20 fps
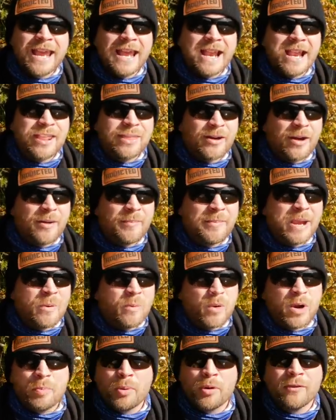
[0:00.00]
and I thought, man,
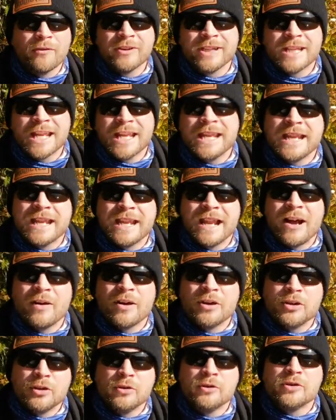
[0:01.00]
what a perfect day to get out
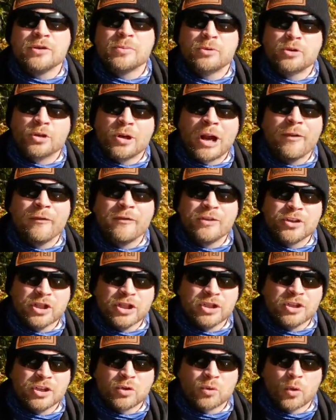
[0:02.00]
and do some trout
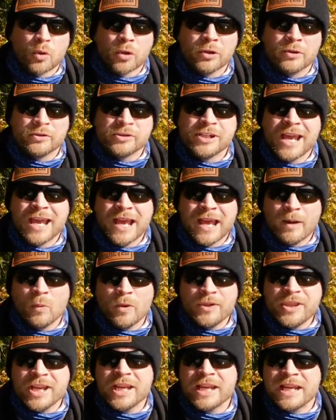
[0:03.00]
fishing tutorials. And
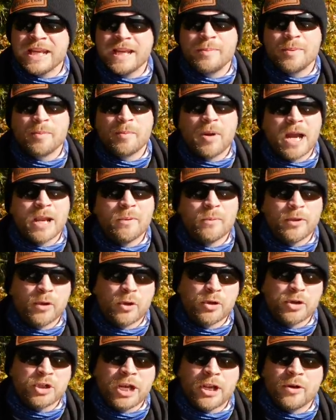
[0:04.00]
one thing to keep in mind with
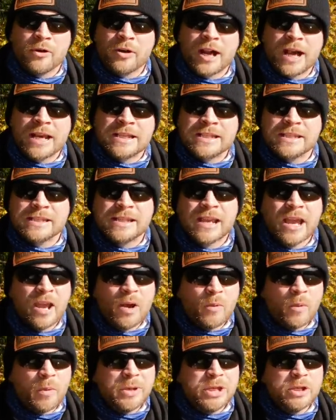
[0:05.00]
our channel, guys, is
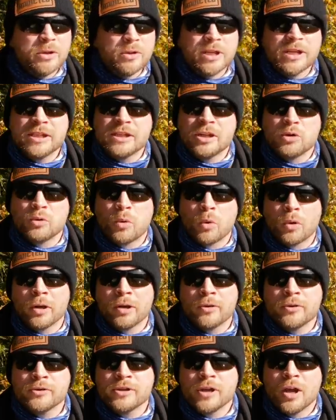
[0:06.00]
when we do these
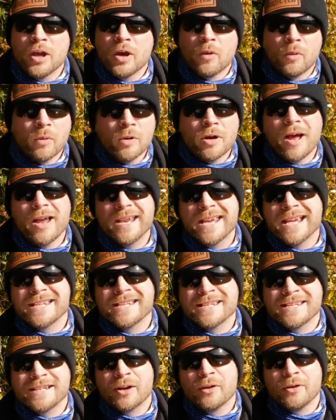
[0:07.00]
tutorials, we're not
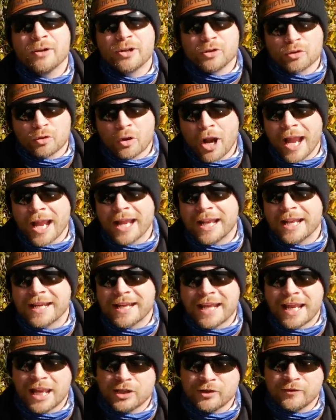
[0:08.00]
necessarily trying to
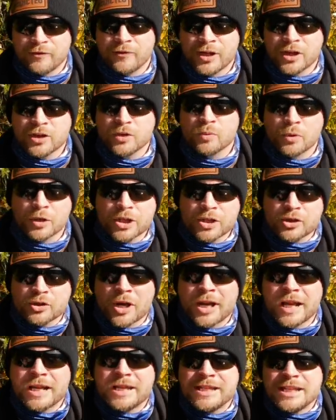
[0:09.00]
catch fish. We're just
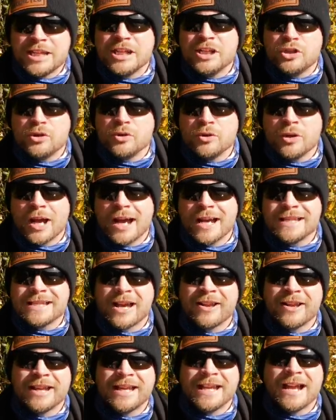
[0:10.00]
trying to teach you guys
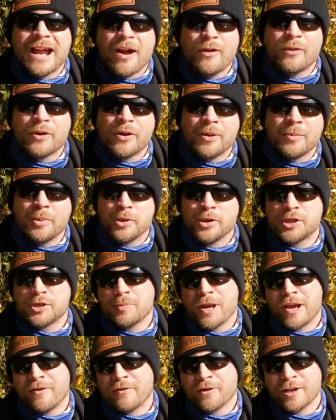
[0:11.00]
how to get out there and put
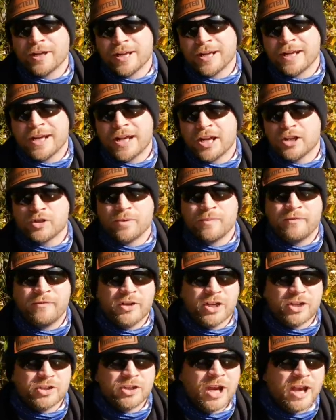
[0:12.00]
some effort in and catch some
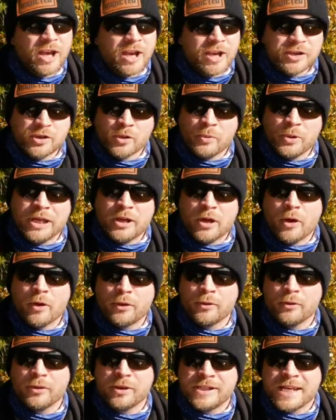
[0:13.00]
fish. So we go
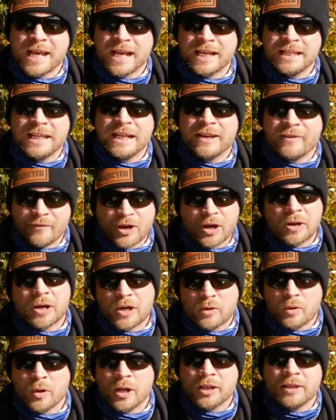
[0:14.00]
through the technique very
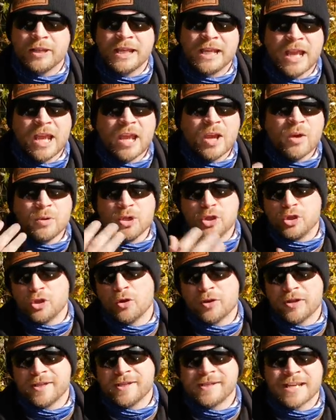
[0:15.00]
quickly, we
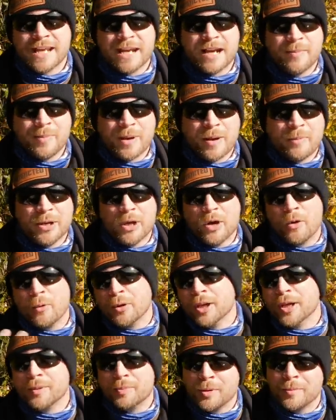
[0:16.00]
show the setup, and we don't
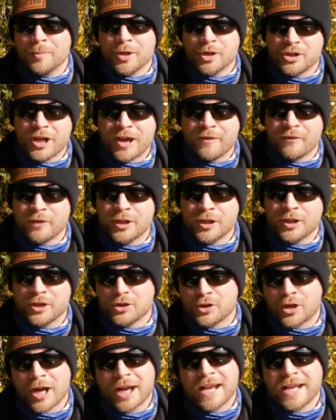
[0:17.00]
really put much effort into
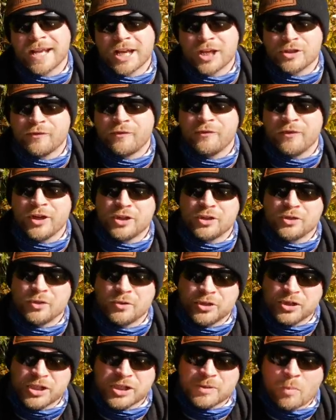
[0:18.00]
trying to catch a fish. So
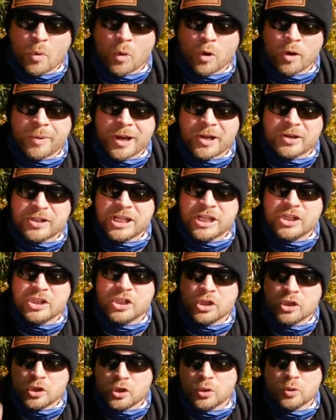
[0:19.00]
it's just more about
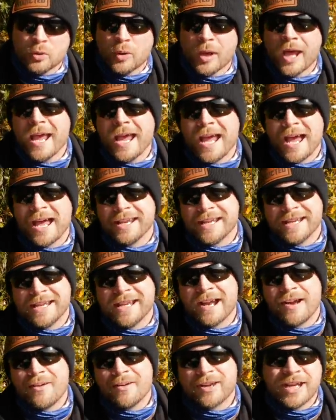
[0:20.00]
teaching you how to
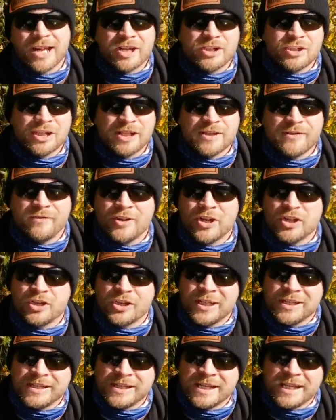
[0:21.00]
get out and catch these fish.
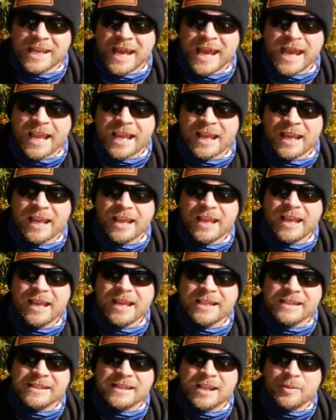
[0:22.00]
And today,
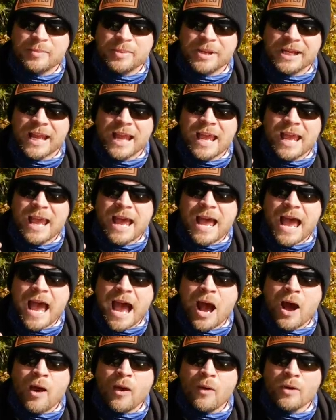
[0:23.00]
it's gonna be
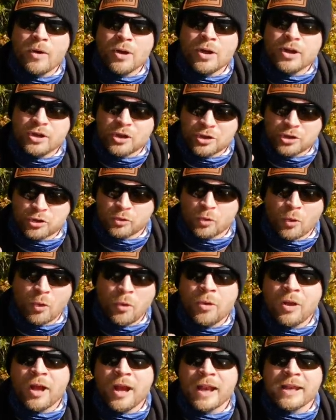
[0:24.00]
how to
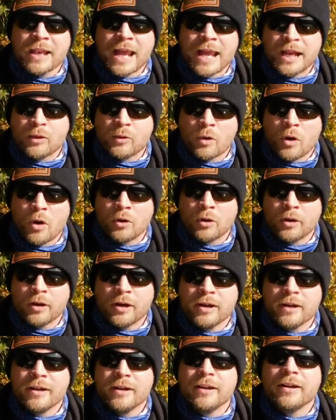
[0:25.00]
troll a nightcrawler
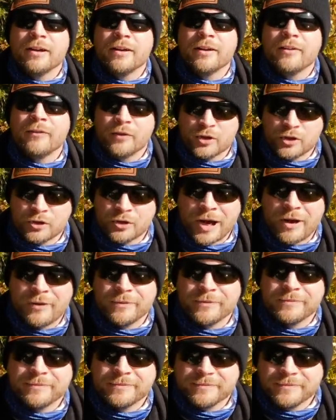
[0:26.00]
for
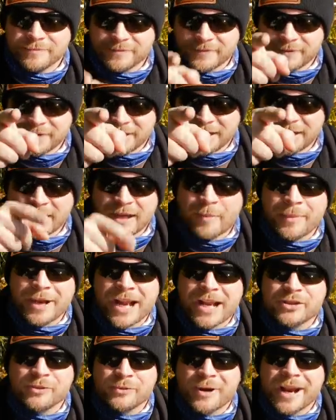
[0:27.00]
trout. Coming
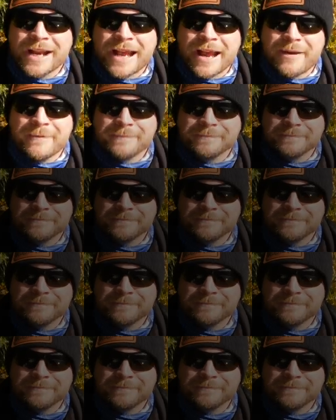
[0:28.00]
at you right now.